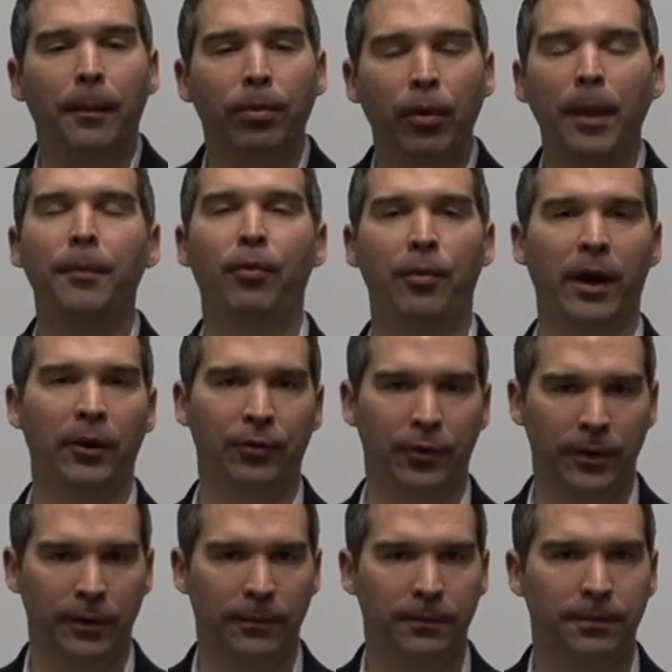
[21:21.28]
blood
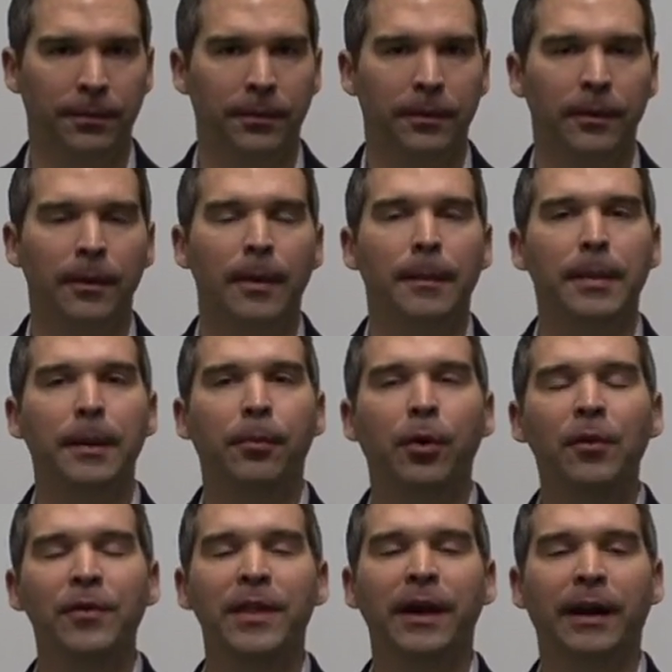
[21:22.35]
pressure. It's been
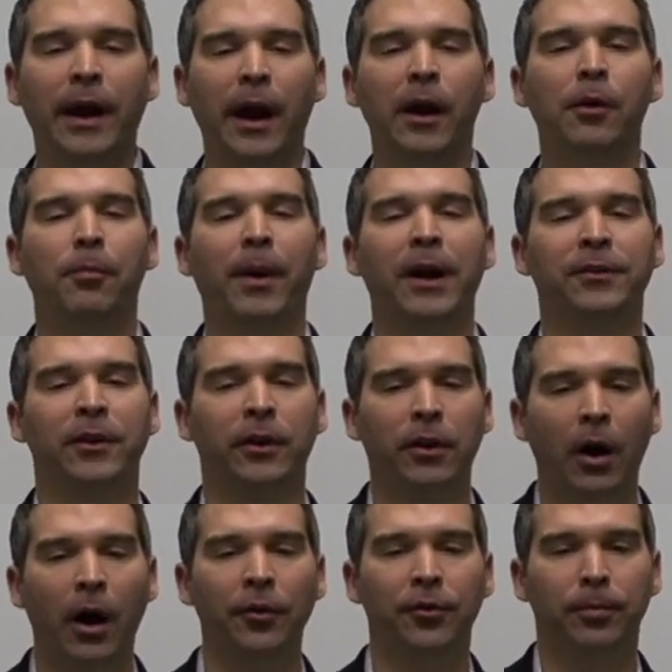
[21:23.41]
proven that chiropractic
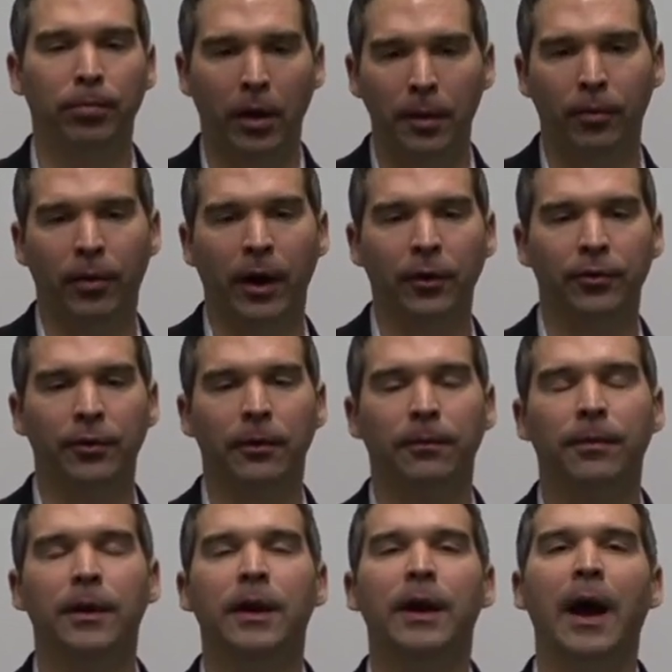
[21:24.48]
cuts blood pressure.
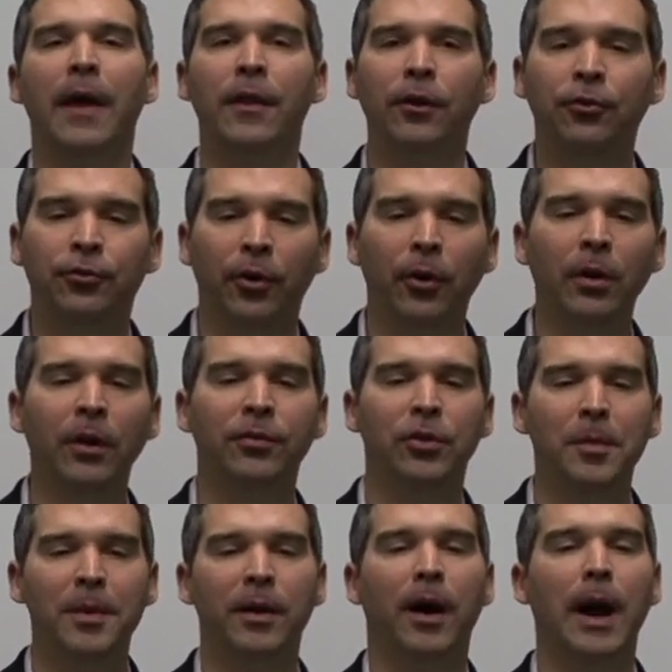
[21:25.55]
In the Journal of
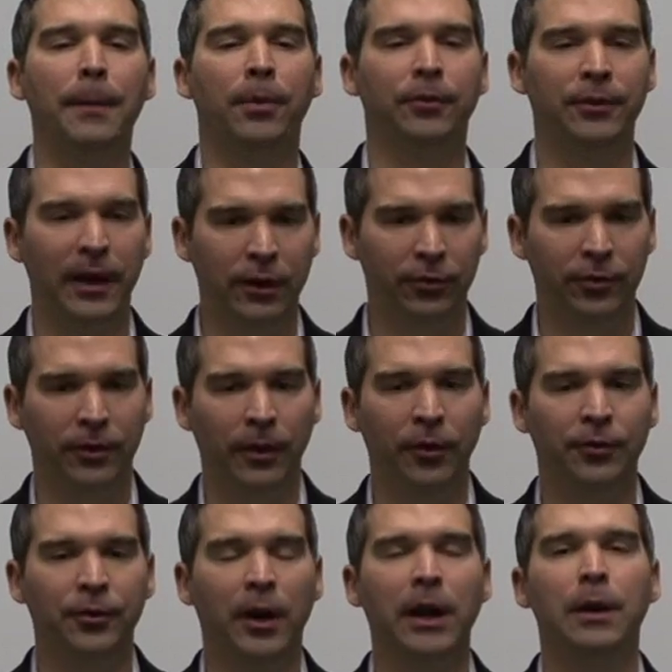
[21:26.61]
Human Hypertension, a
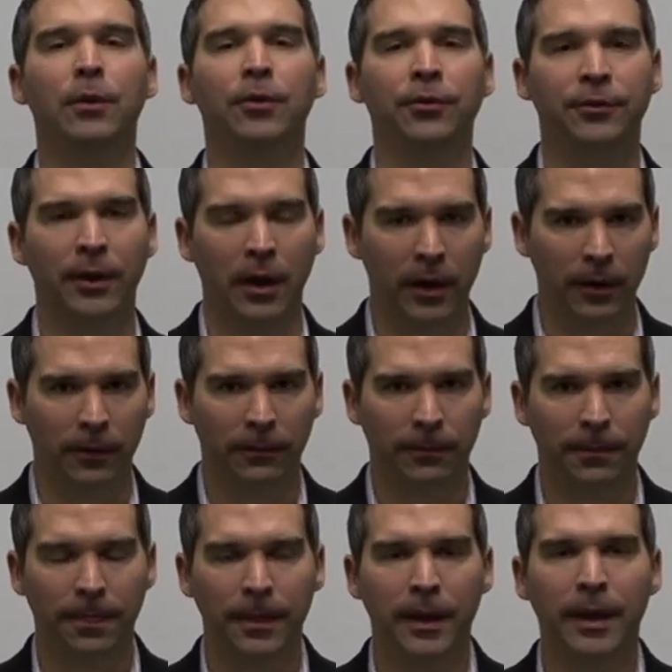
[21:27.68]
study was done
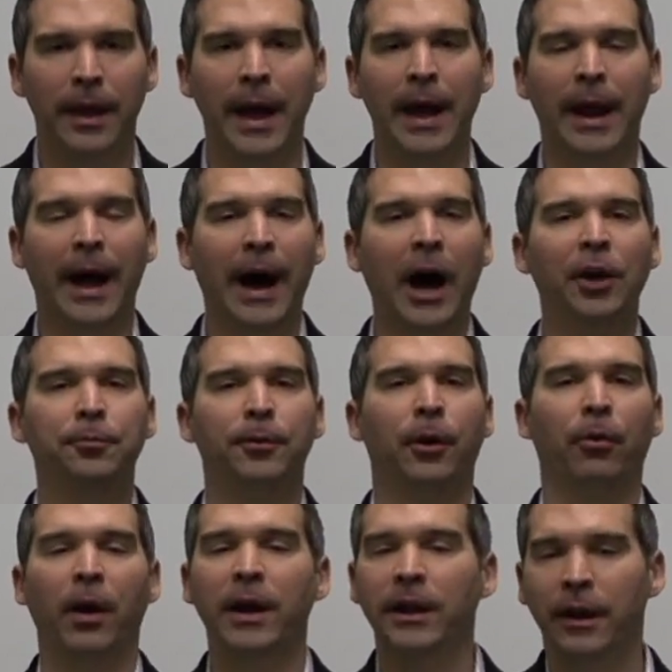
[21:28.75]
at a
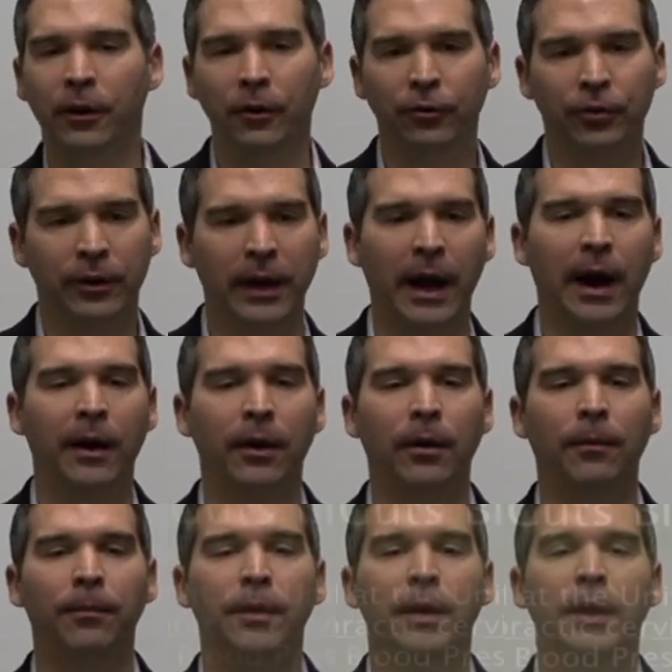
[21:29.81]
hospital right here in Chicago,